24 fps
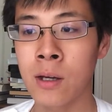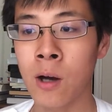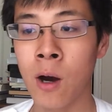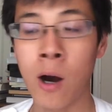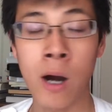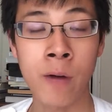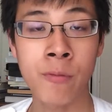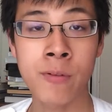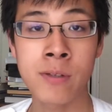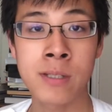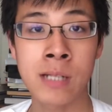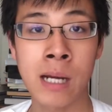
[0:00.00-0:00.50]

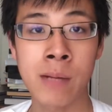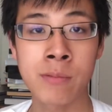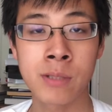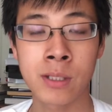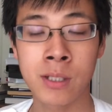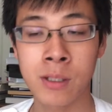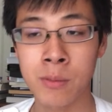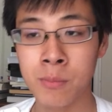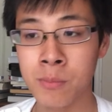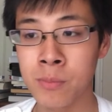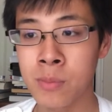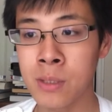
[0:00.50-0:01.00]
Oftentimes it
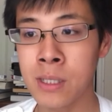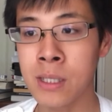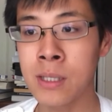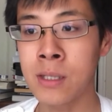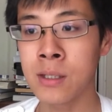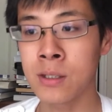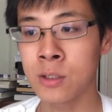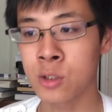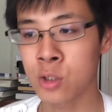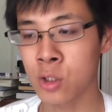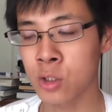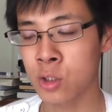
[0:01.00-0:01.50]
can
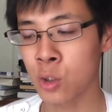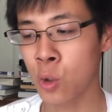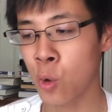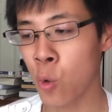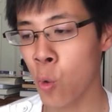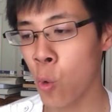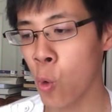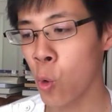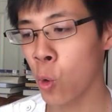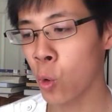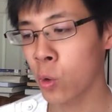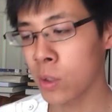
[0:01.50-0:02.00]
be just
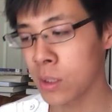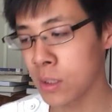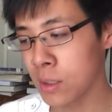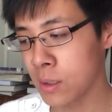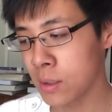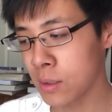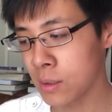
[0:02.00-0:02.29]
core